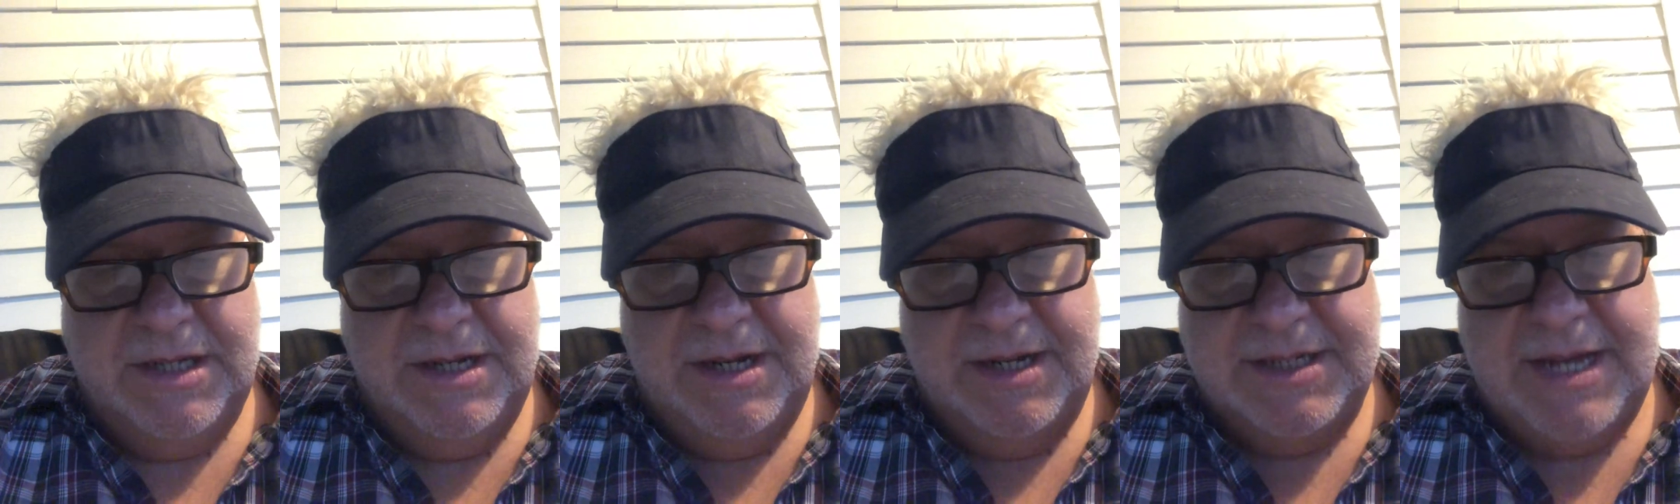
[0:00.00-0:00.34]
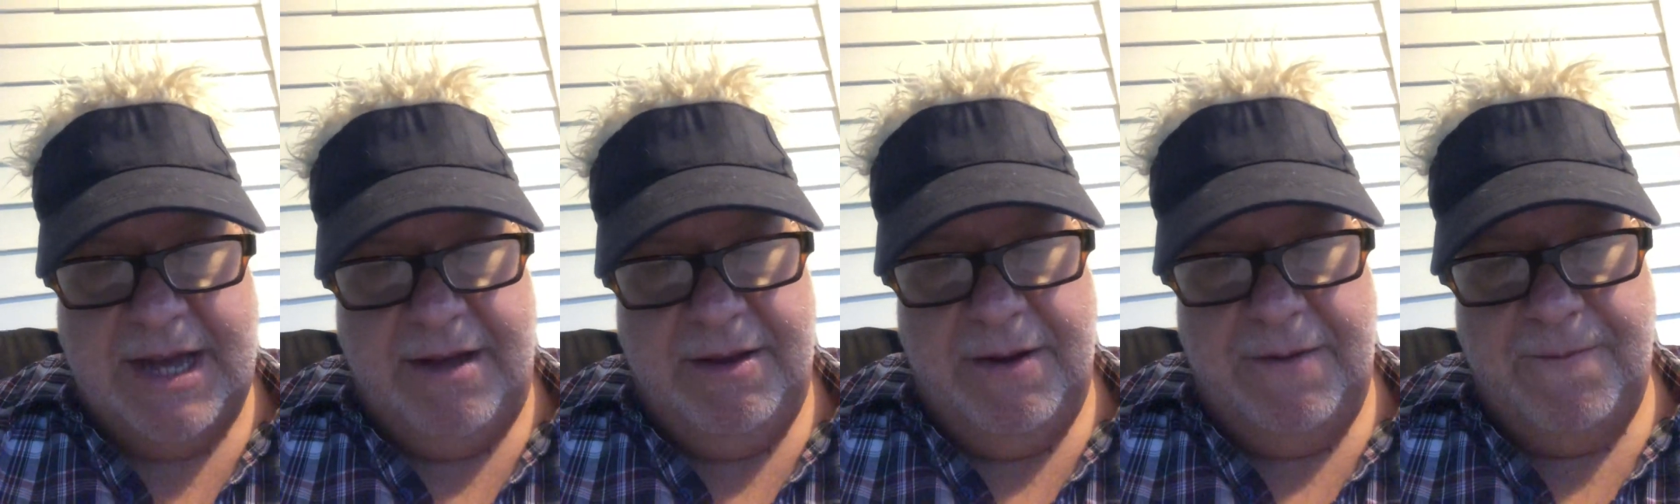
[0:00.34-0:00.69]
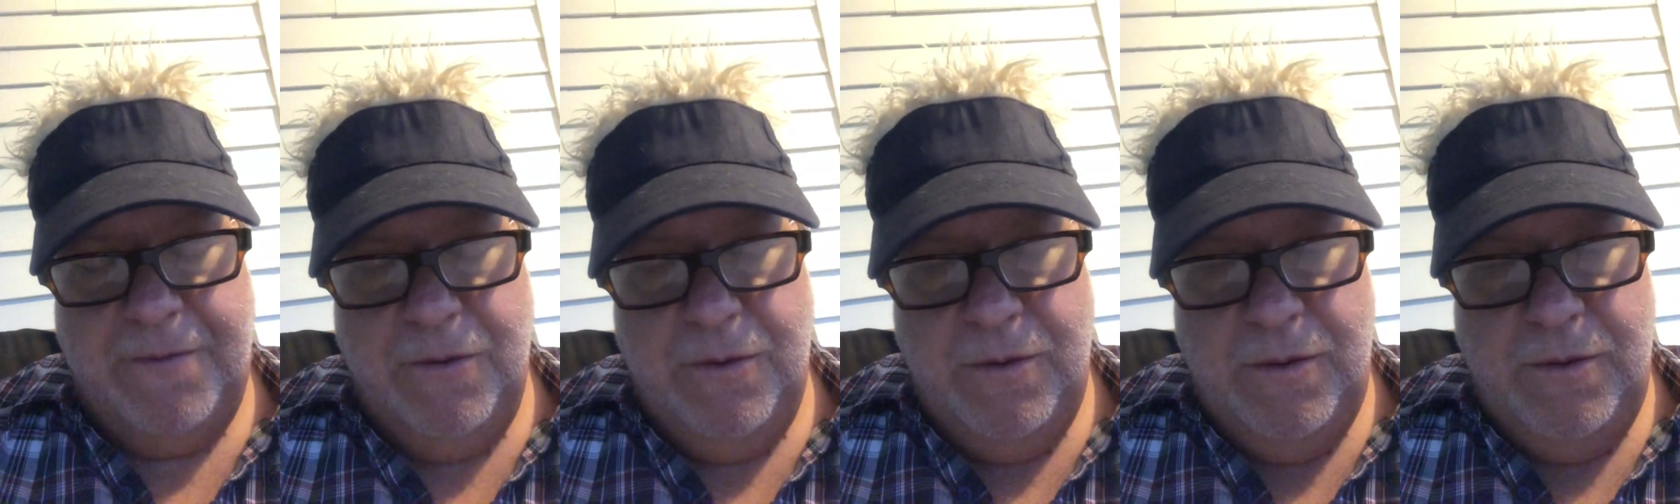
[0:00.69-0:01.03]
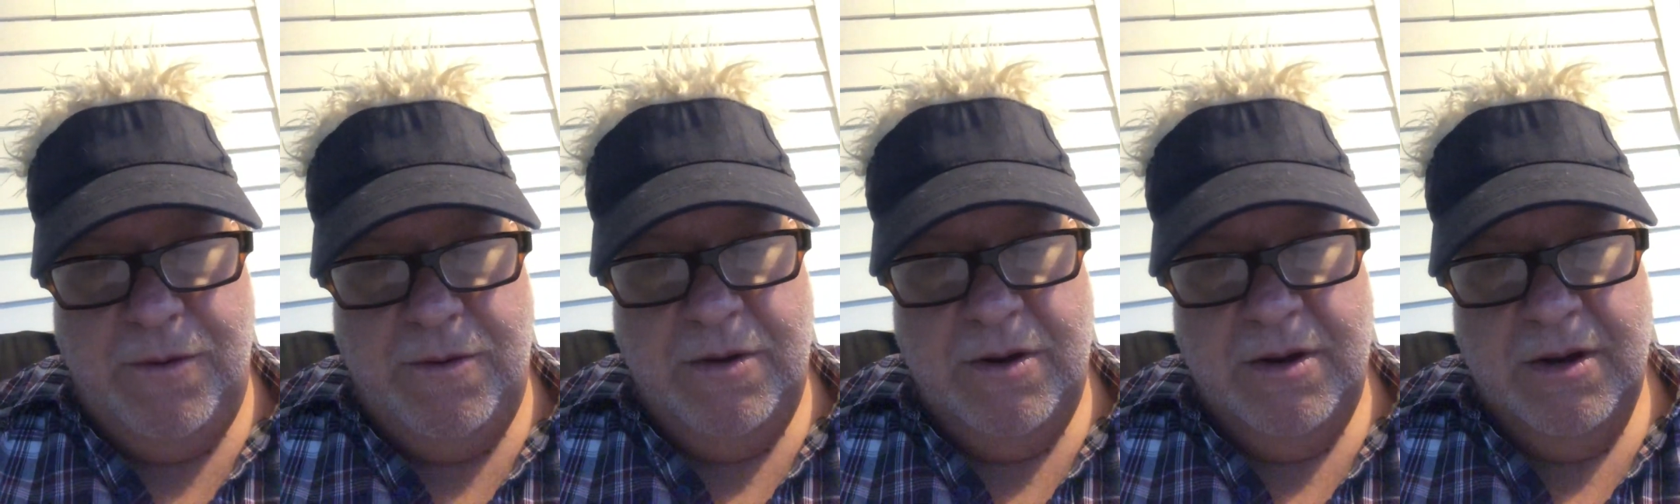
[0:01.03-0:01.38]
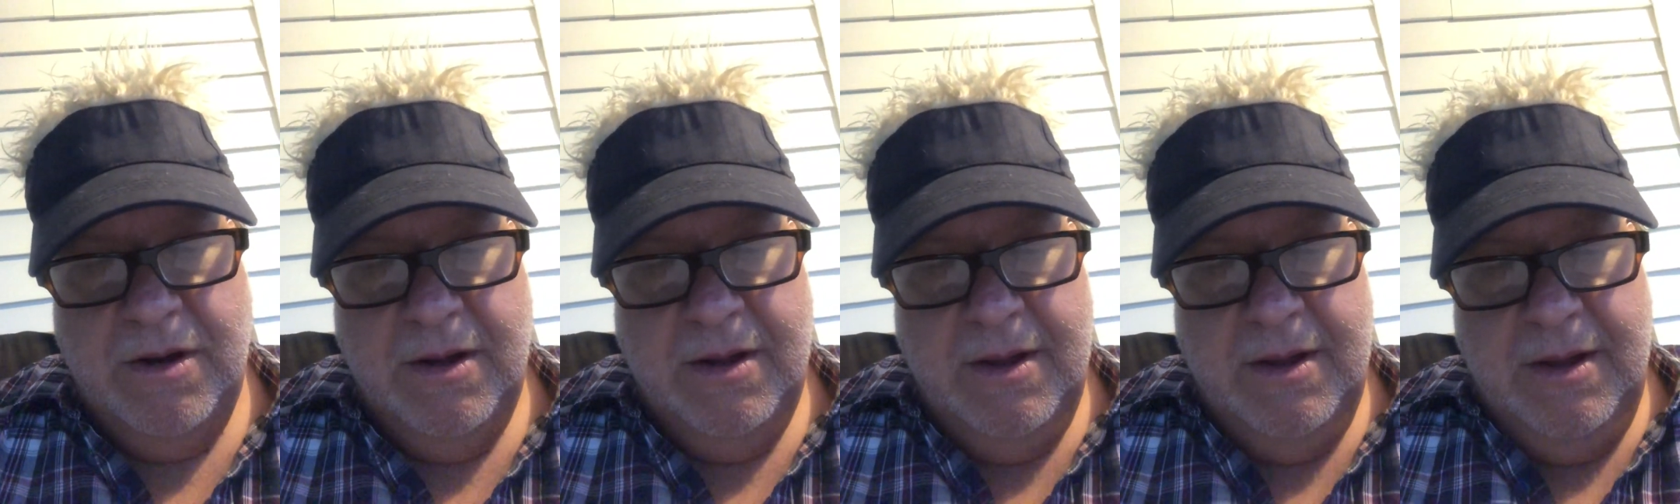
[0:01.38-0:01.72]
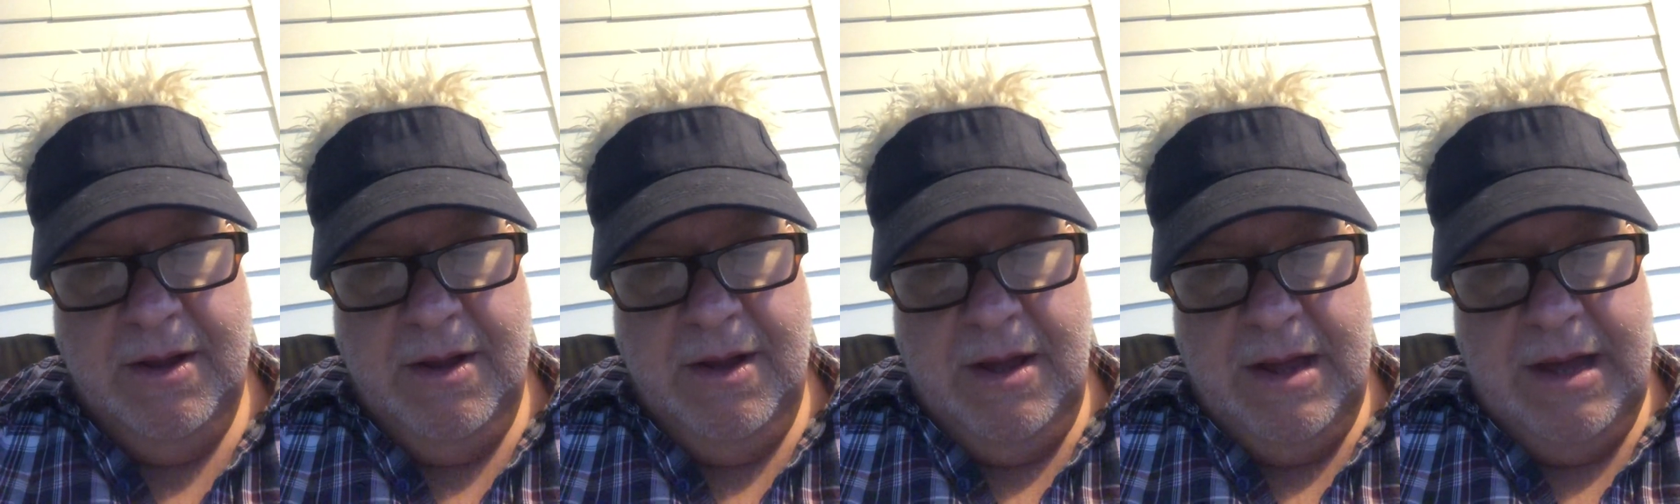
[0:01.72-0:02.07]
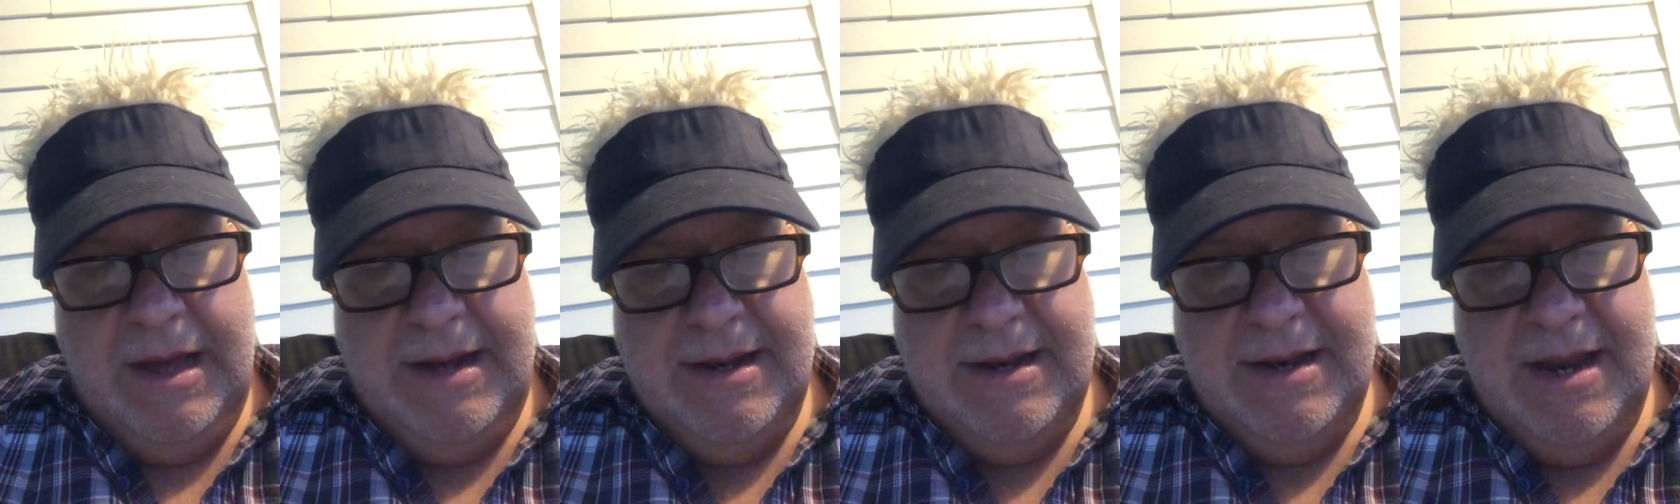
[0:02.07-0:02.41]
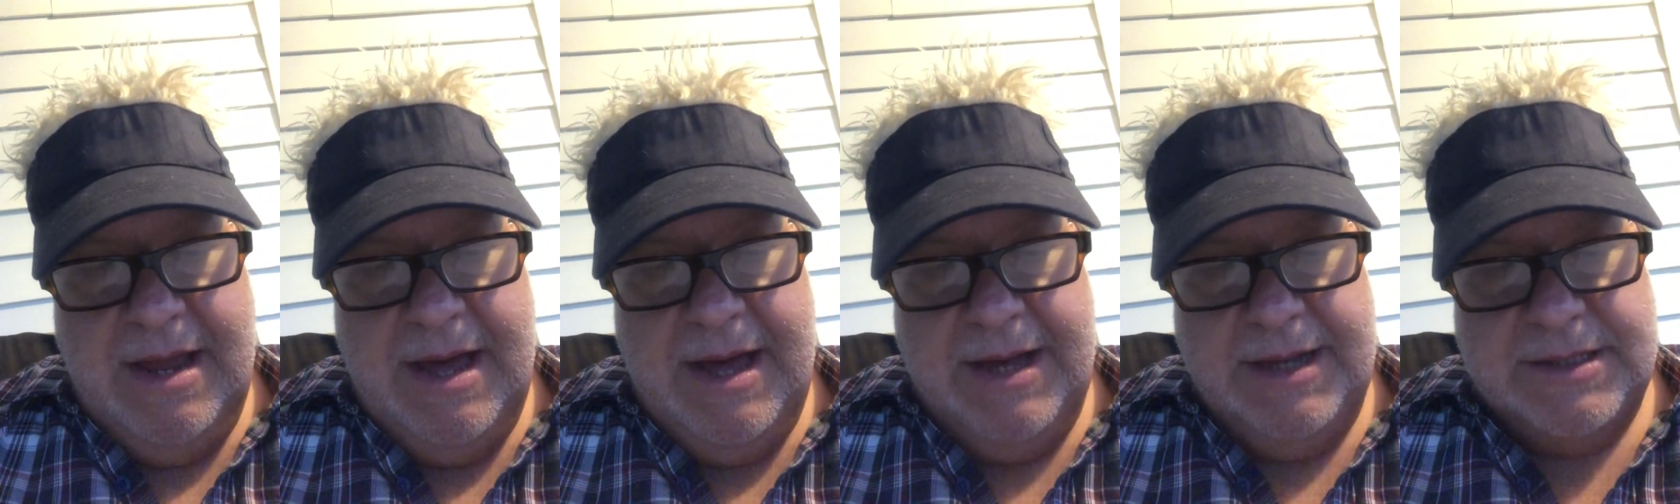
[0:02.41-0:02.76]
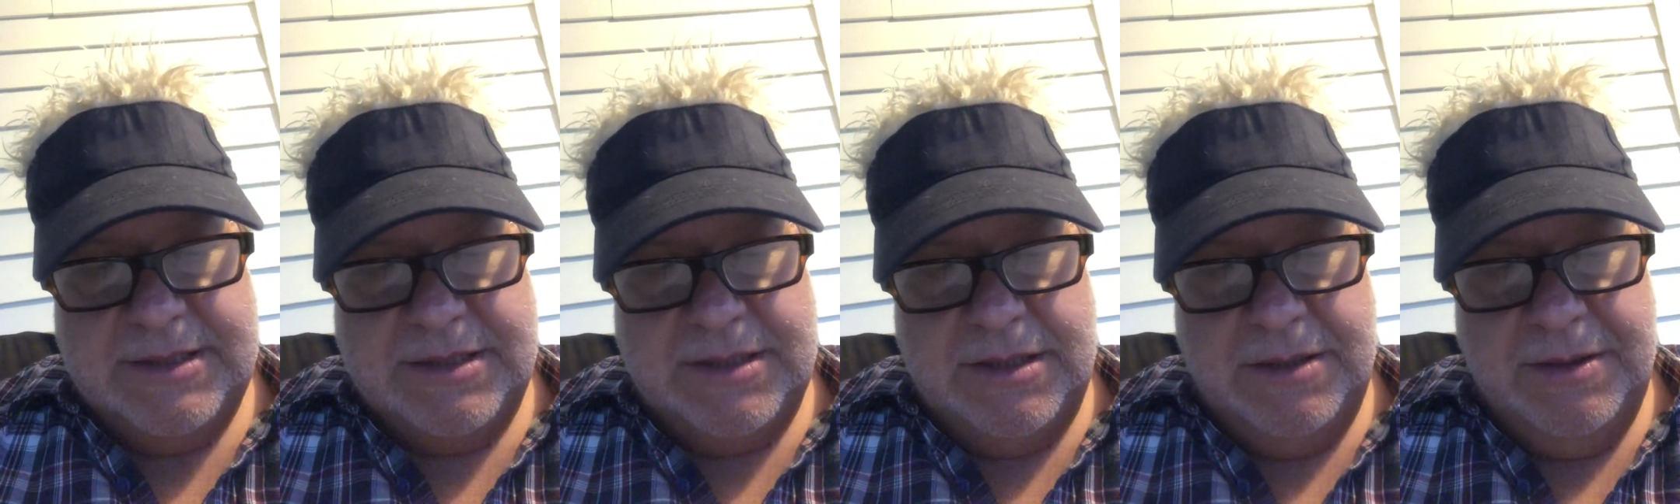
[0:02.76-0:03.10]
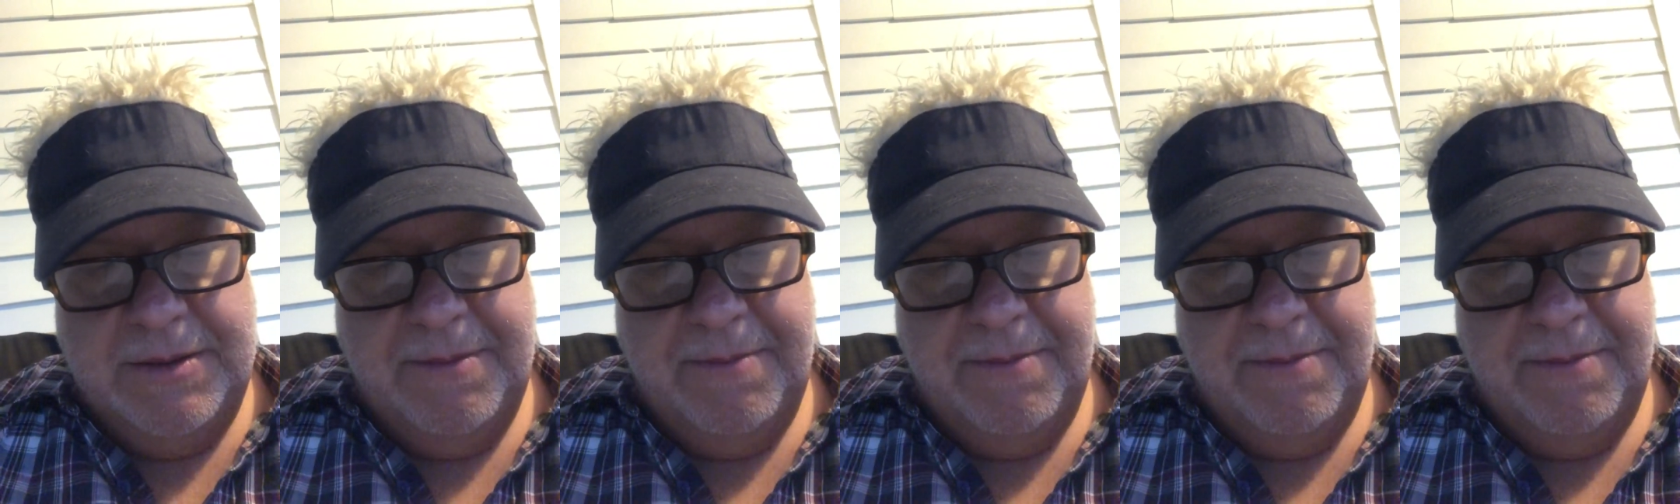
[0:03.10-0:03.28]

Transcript: and Italian food. And next